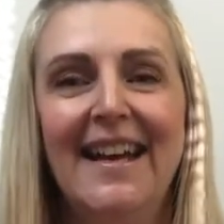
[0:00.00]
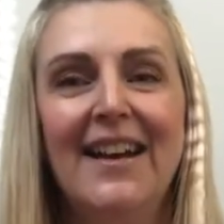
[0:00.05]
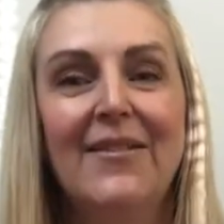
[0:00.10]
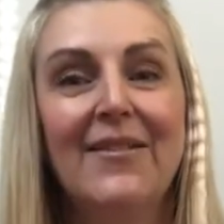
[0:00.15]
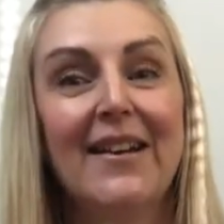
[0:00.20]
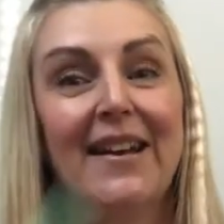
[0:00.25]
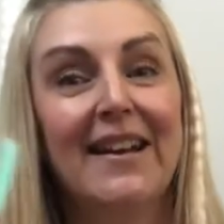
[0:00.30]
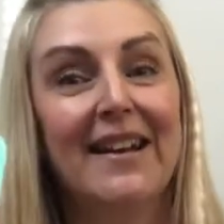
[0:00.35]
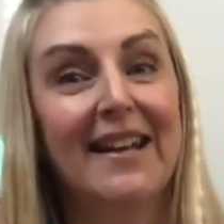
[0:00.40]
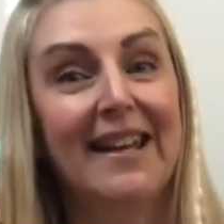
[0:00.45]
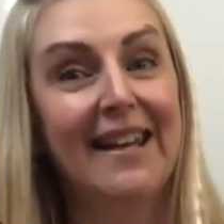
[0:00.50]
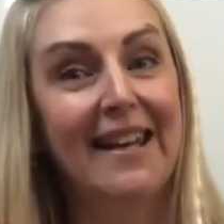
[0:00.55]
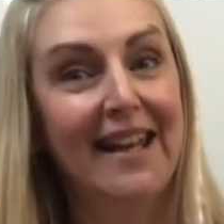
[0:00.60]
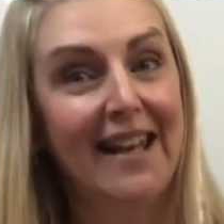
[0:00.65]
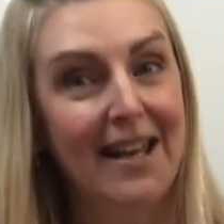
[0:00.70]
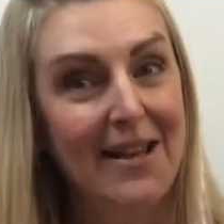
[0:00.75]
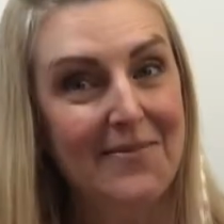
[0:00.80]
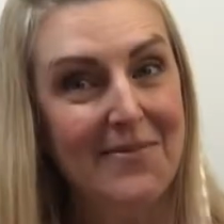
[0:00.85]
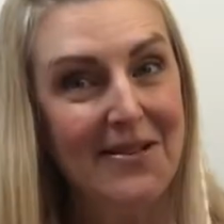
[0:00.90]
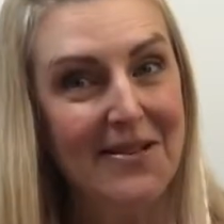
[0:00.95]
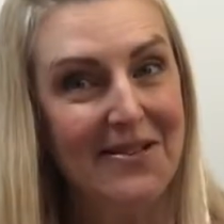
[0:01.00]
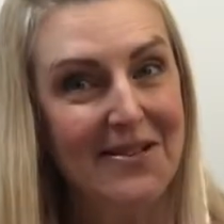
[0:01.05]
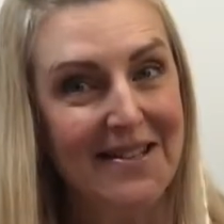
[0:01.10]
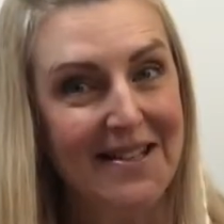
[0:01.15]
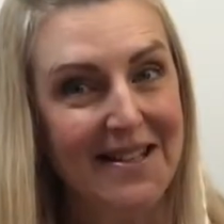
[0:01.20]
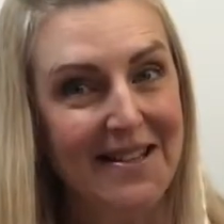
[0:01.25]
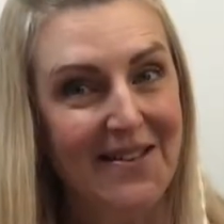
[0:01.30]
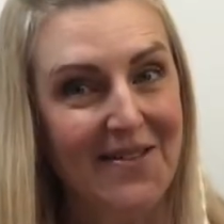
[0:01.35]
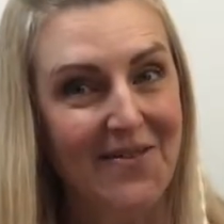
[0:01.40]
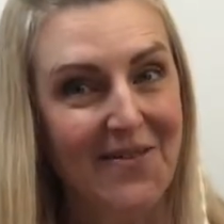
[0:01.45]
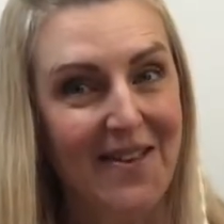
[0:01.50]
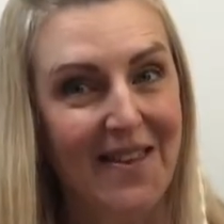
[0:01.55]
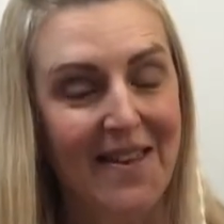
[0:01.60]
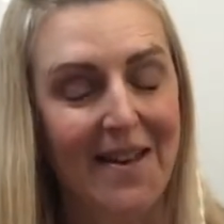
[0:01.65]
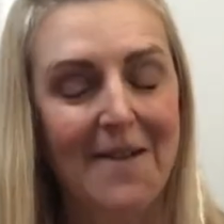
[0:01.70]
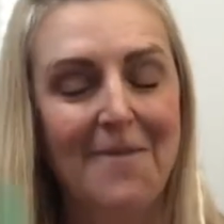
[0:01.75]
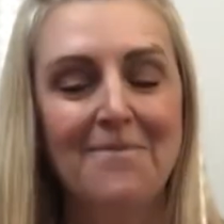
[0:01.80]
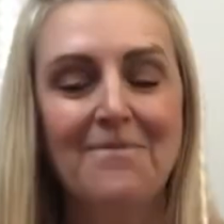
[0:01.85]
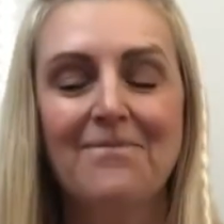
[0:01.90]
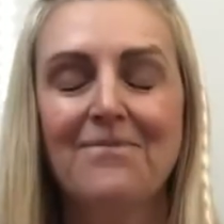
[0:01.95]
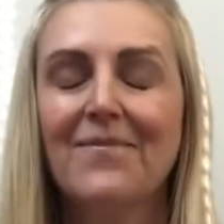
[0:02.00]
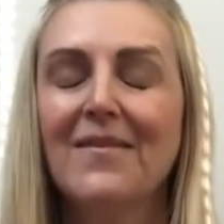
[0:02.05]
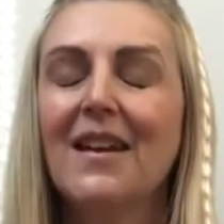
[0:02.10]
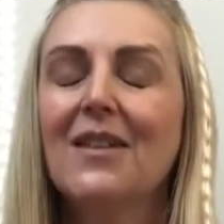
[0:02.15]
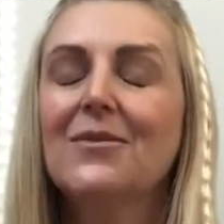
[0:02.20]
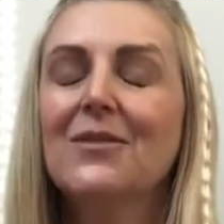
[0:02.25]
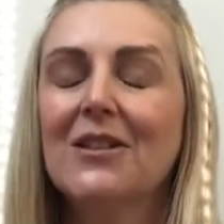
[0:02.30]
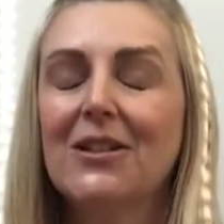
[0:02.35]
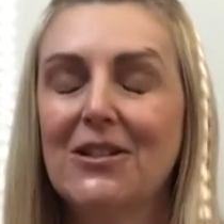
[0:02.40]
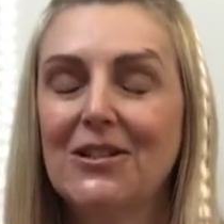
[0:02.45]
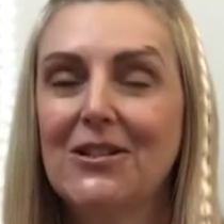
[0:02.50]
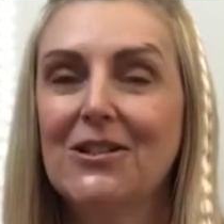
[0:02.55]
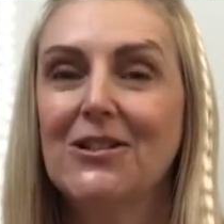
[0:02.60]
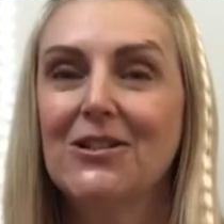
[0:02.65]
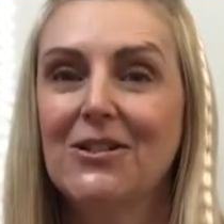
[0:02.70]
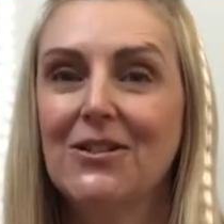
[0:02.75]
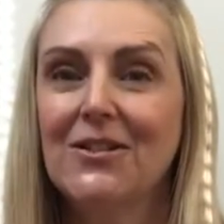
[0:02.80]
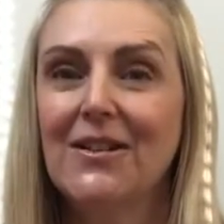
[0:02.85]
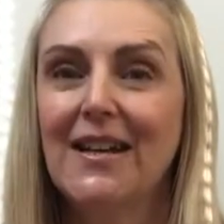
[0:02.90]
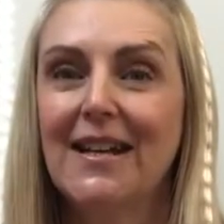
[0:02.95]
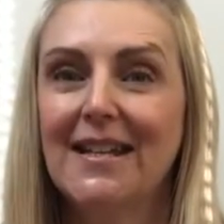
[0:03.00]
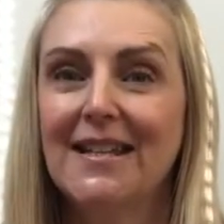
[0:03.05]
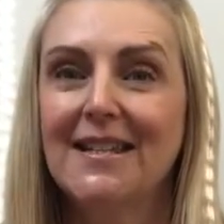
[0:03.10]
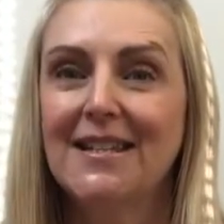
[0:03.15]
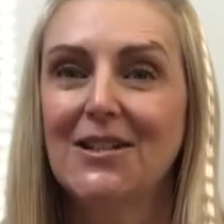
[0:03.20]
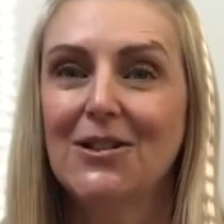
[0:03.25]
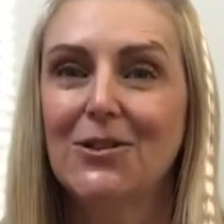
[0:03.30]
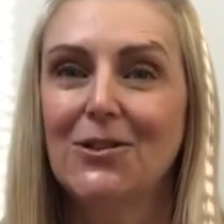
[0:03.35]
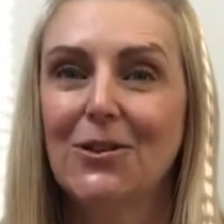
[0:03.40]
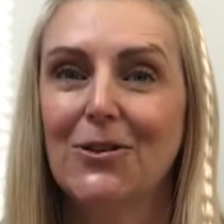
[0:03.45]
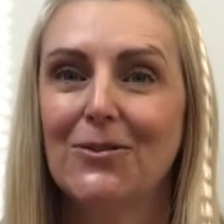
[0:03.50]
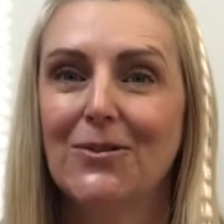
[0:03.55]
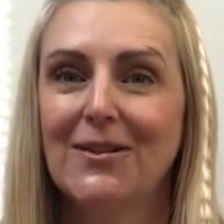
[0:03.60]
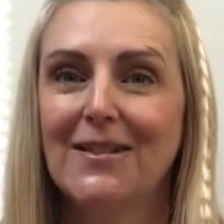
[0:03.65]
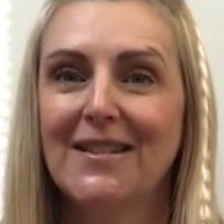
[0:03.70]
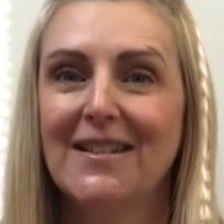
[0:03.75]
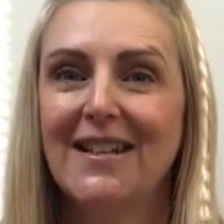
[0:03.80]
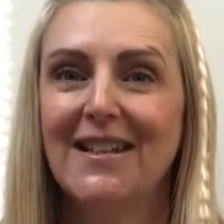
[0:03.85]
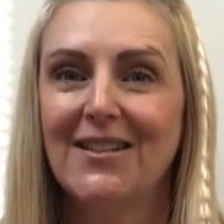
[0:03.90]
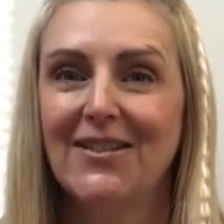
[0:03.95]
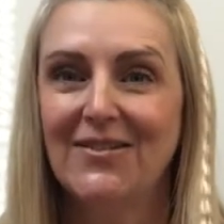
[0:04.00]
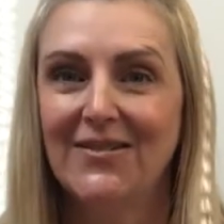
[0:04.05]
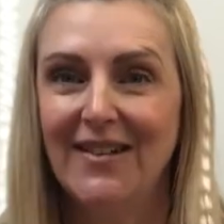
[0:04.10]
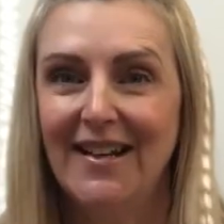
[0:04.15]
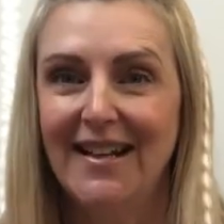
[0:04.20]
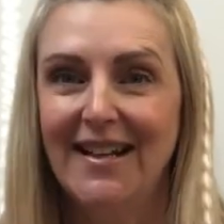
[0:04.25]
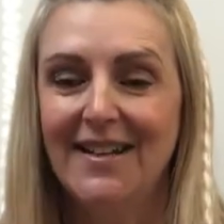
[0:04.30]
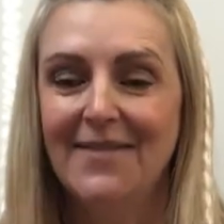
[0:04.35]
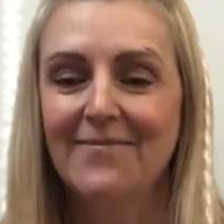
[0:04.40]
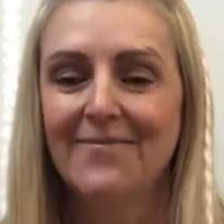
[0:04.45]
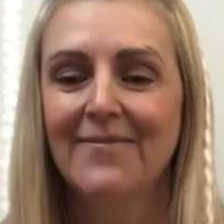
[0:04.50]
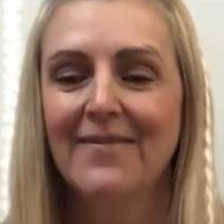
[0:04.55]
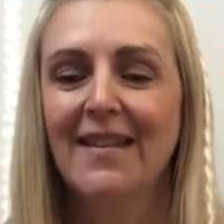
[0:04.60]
We're going to keep using the feather, and we're going to do heads and shoulders. Are you ready?